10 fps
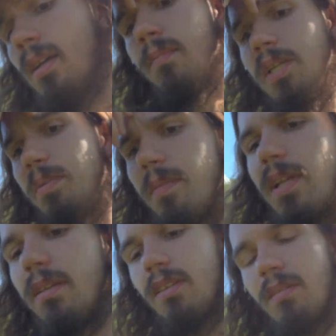many people
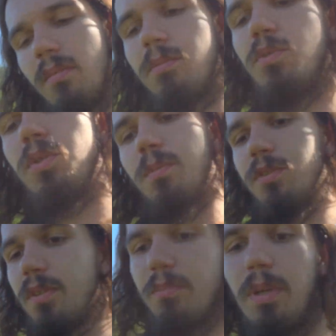that move to
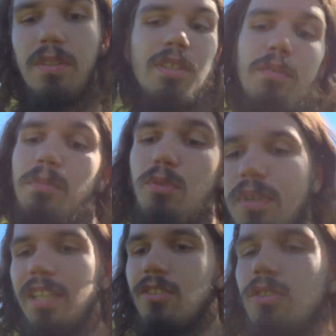Madrid never move
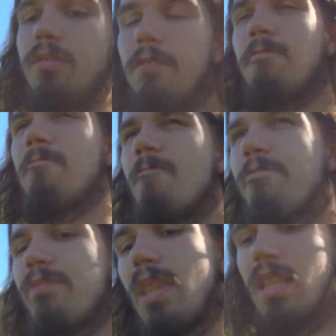again. So.
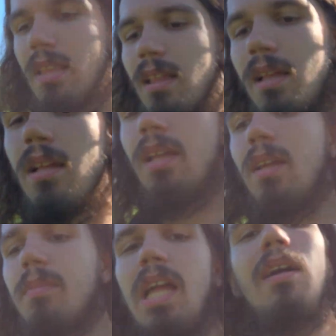
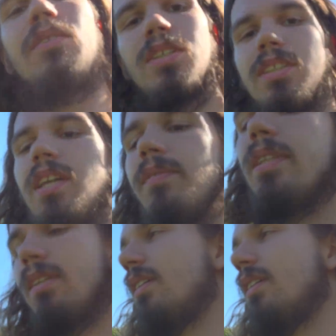But I will just give it